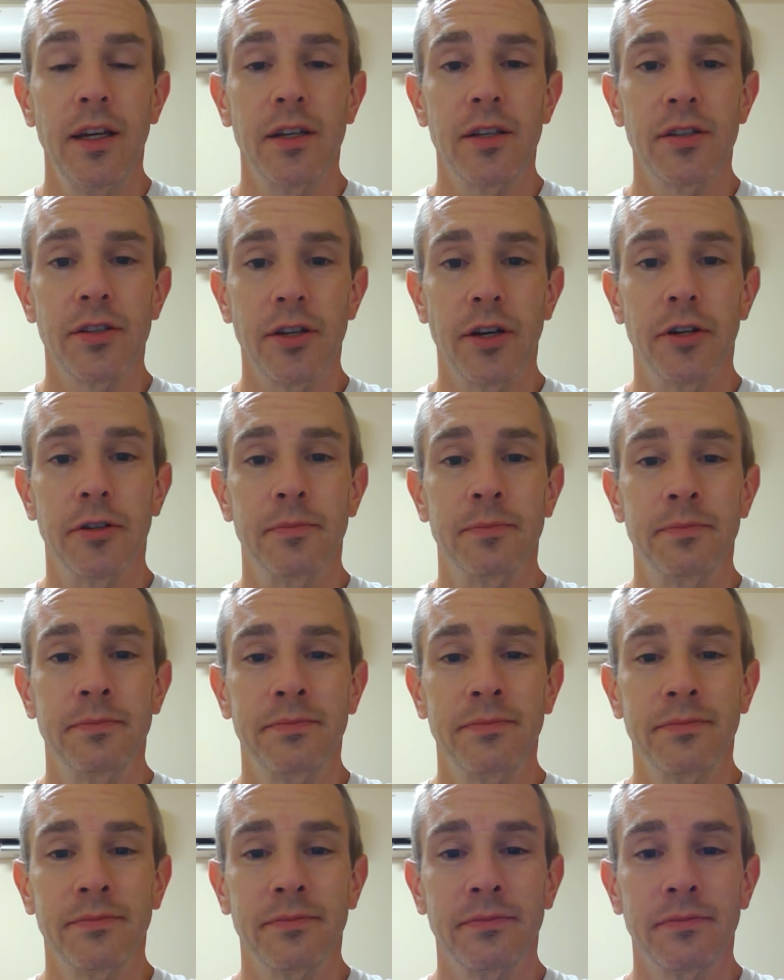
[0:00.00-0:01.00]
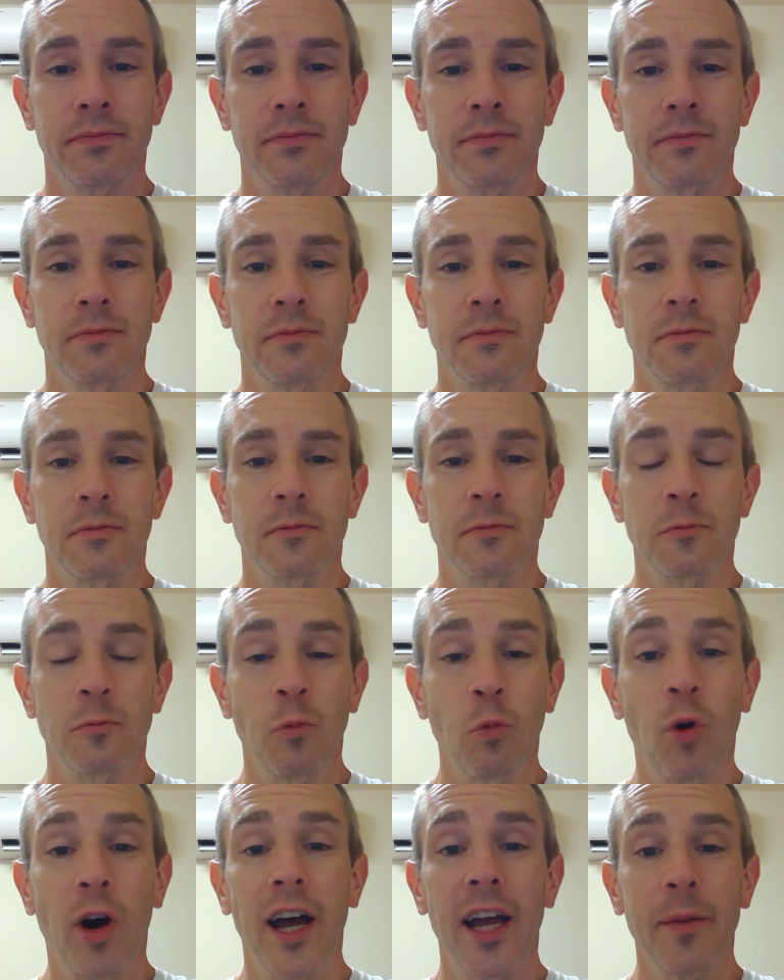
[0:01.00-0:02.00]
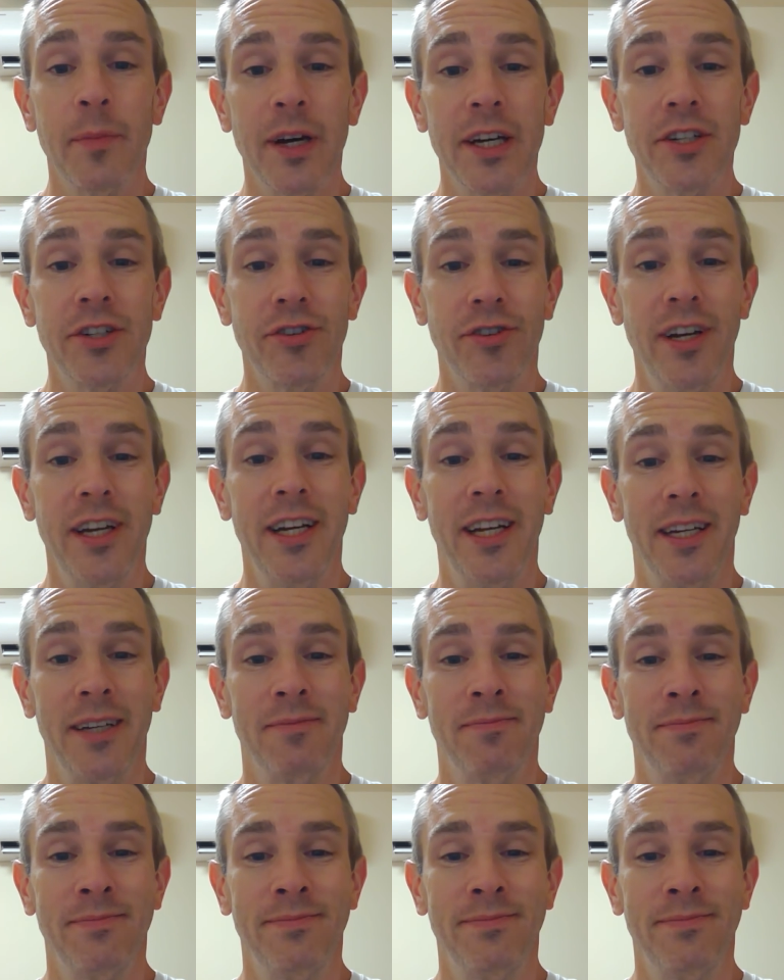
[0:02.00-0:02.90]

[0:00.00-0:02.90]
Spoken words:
So, why am I training?